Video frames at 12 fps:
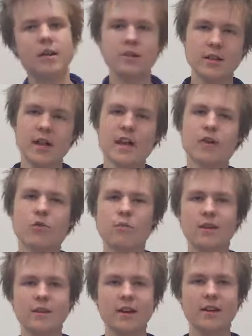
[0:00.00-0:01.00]
today we'll
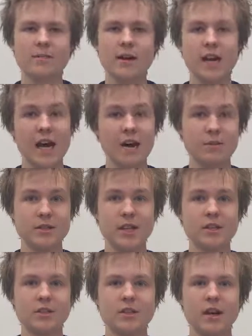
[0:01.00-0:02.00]
be talking about how to
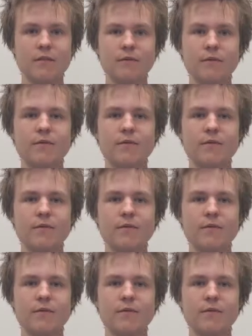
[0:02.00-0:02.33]
protect yourself from